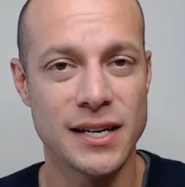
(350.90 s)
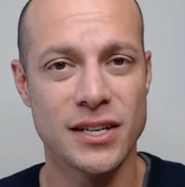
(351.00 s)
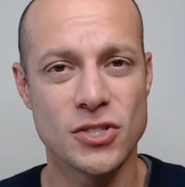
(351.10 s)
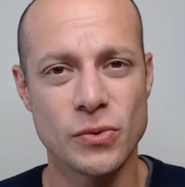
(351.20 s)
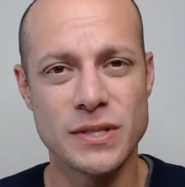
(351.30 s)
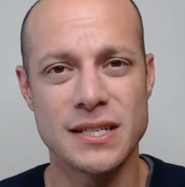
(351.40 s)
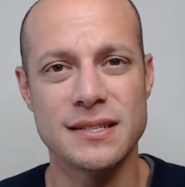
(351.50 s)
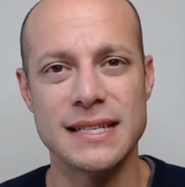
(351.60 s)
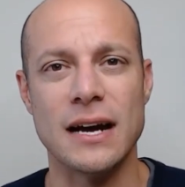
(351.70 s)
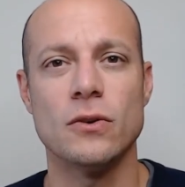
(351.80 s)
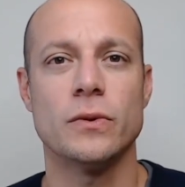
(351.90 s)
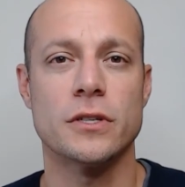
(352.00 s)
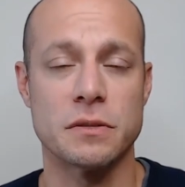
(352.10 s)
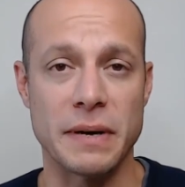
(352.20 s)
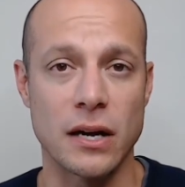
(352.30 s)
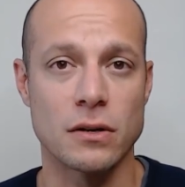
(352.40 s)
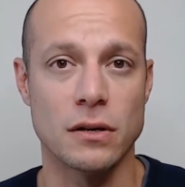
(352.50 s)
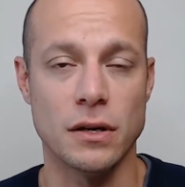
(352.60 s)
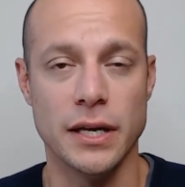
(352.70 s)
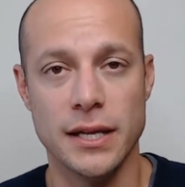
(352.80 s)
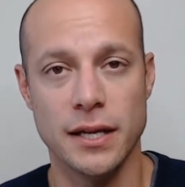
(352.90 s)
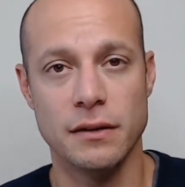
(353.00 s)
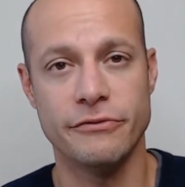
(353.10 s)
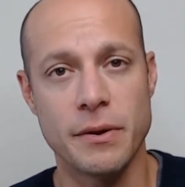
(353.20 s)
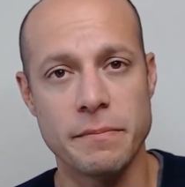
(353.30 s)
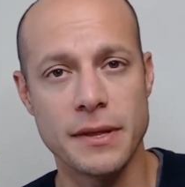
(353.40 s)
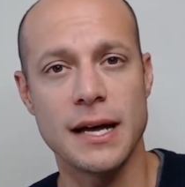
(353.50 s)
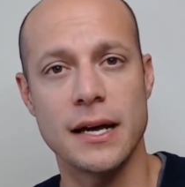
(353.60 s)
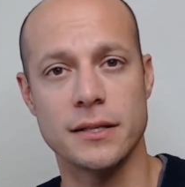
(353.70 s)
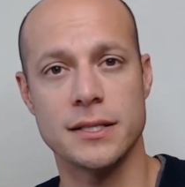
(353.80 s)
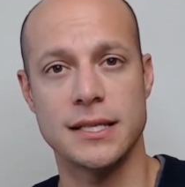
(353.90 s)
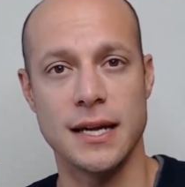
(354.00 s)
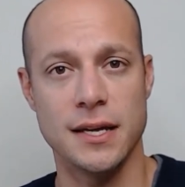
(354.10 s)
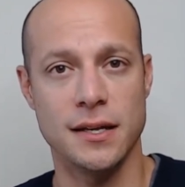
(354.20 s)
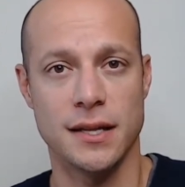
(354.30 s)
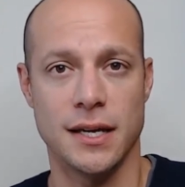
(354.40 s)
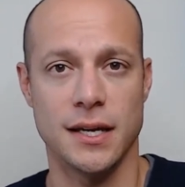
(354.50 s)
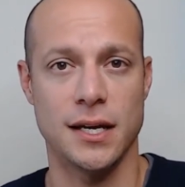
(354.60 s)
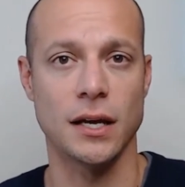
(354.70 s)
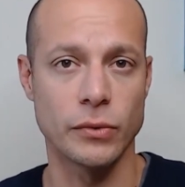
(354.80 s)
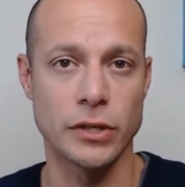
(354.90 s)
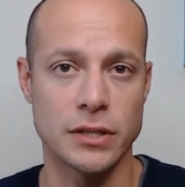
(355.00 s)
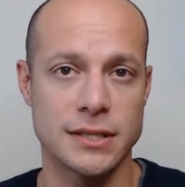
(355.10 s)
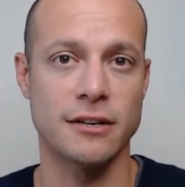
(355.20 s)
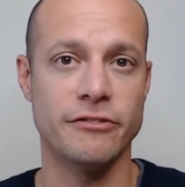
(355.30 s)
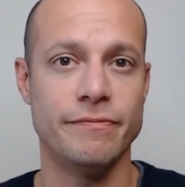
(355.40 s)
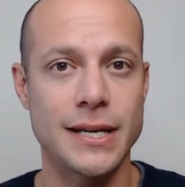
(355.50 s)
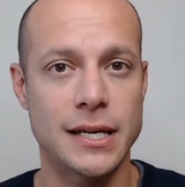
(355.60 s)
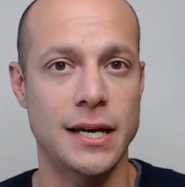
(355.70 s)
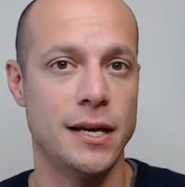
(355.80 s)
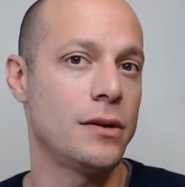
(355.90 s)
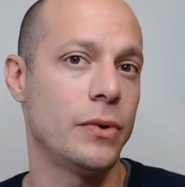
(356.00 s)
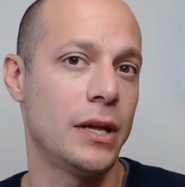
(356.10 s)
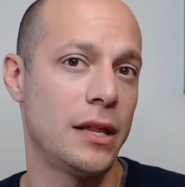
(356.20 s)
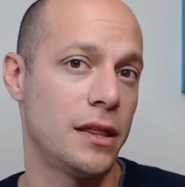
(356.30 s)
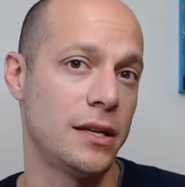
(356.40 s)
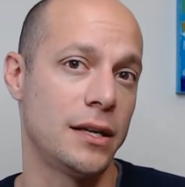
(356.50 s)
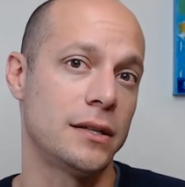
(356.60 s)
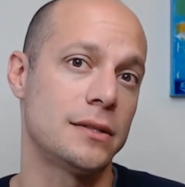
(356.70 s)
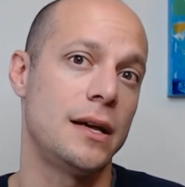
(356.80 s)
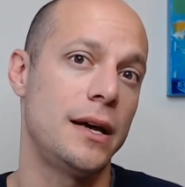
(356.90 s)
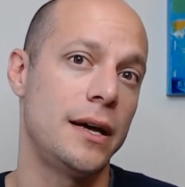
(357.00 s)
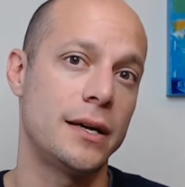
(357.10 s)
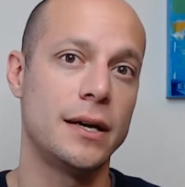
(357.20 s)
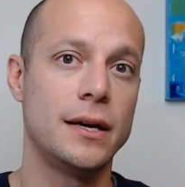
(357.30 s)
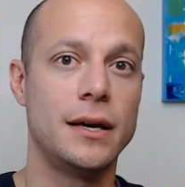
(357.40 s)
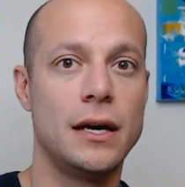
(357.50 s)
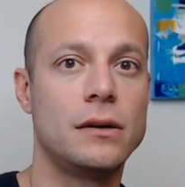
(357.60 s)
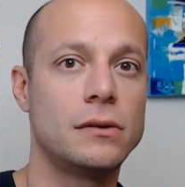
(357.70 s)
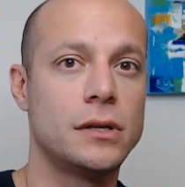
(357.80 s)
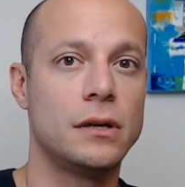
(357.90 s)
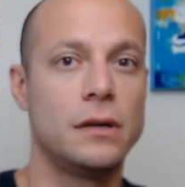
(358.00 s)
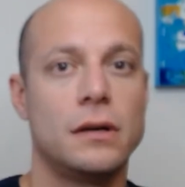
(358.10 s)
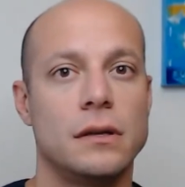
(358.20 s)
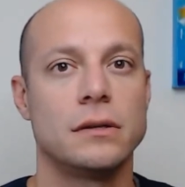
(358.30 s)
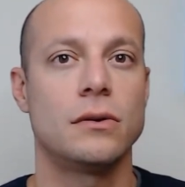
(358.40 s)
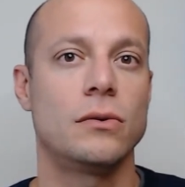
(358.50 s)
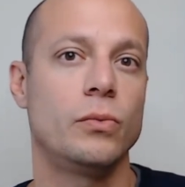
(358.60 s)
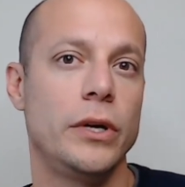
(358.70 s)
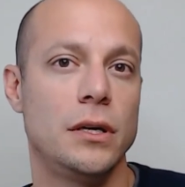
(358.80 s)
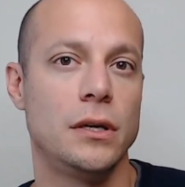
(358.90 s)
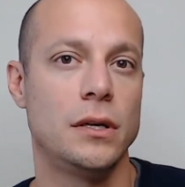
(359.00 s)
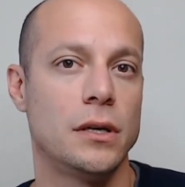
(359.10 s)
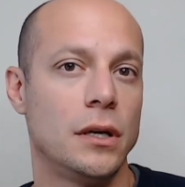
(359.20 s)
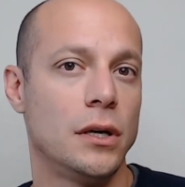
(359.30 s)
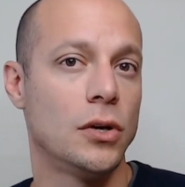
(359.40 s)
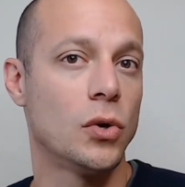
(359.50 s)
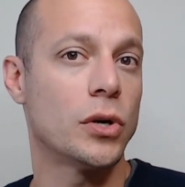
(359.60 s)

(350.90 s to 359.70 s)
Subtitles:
And so it was this downward spiral. And then from that state, then I would self-medicate with things like alcohol or weed or